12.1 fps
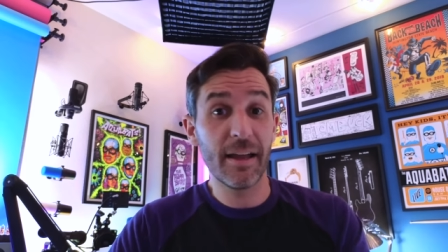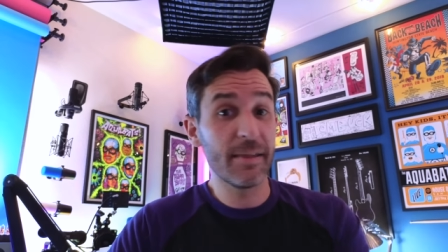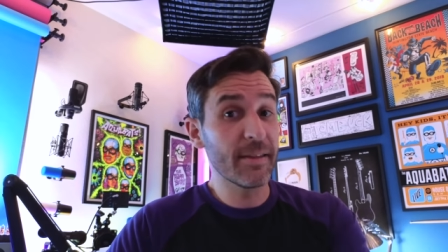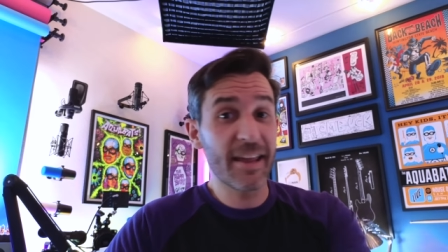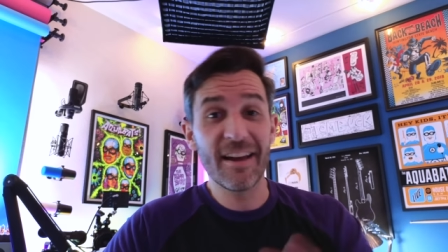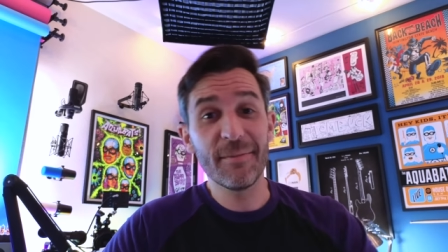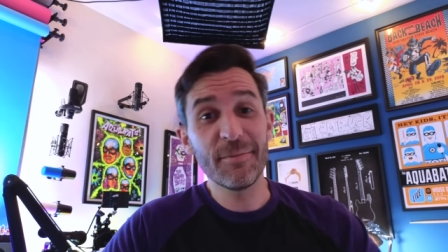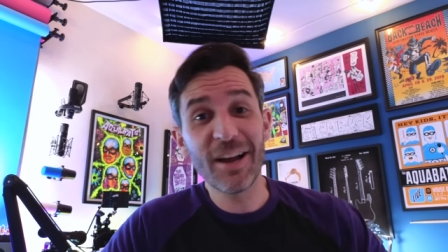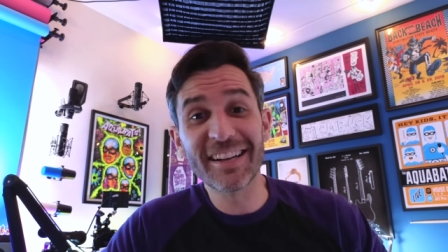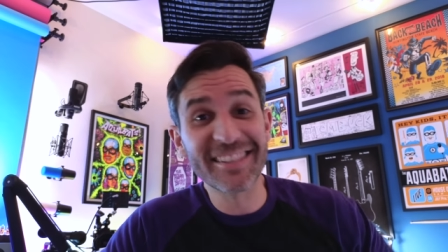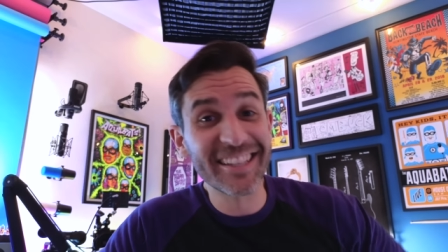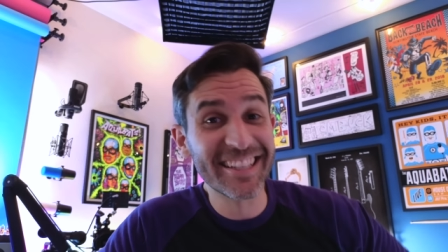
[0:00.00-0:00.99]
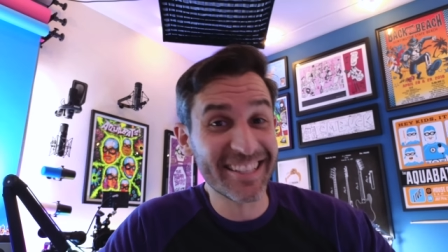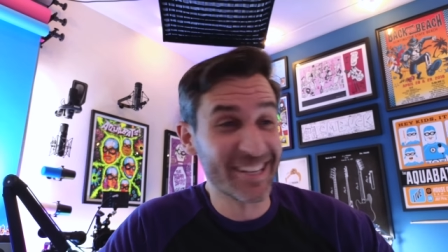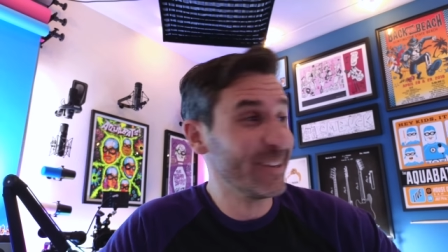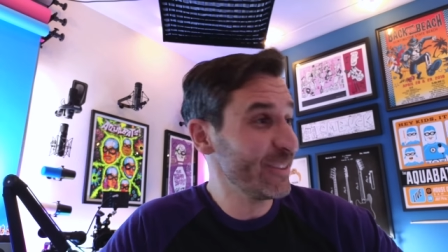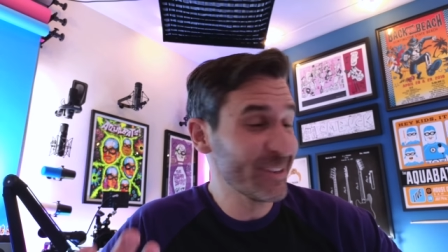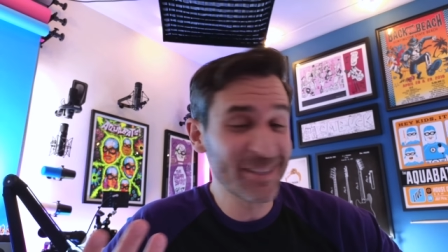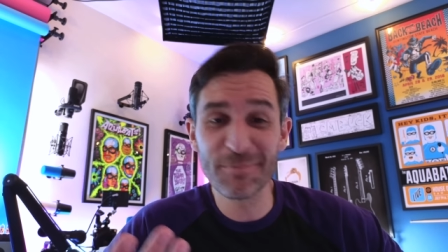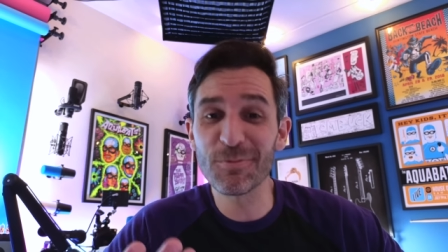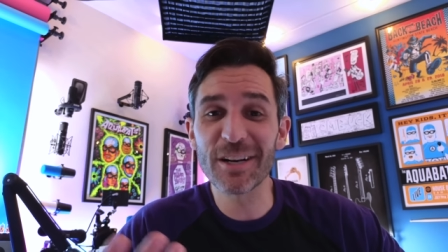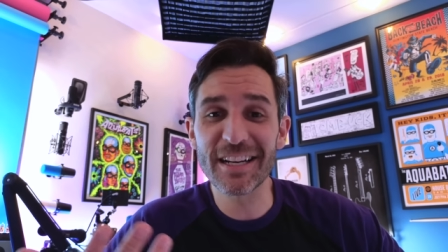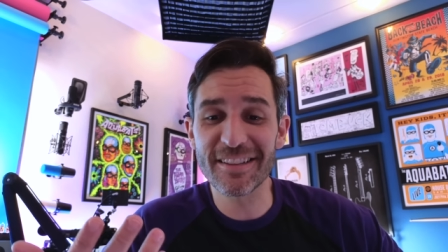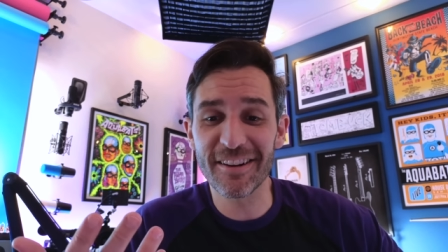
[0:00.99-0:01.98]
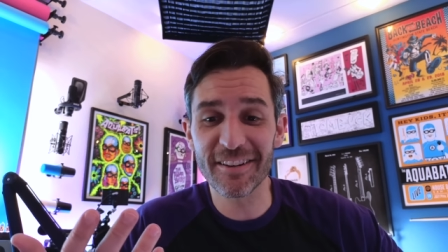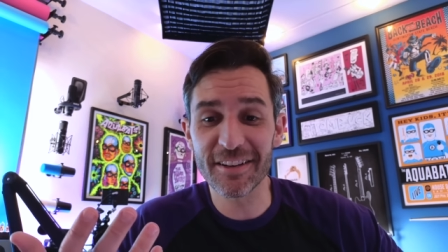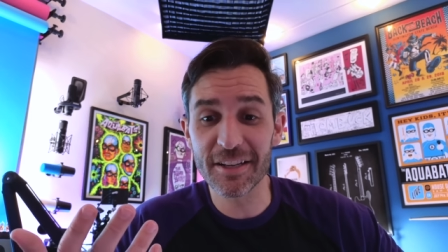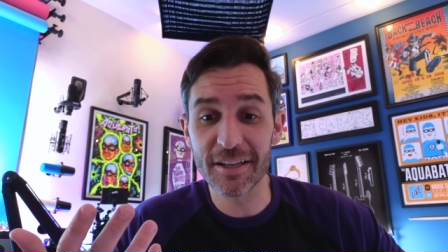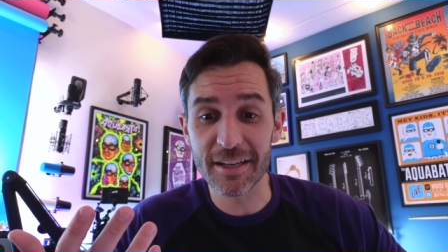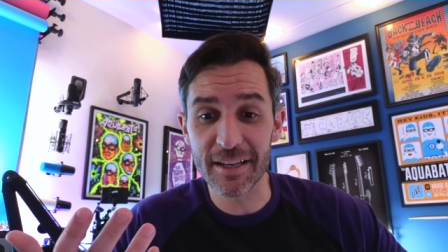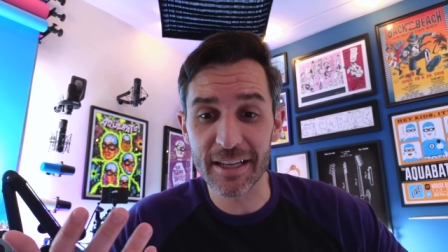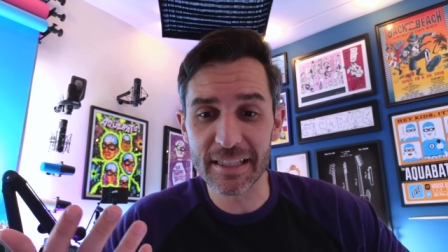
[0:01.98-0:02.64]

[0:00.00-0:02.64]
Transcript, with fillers: And the camera actually still looks pretty darn good.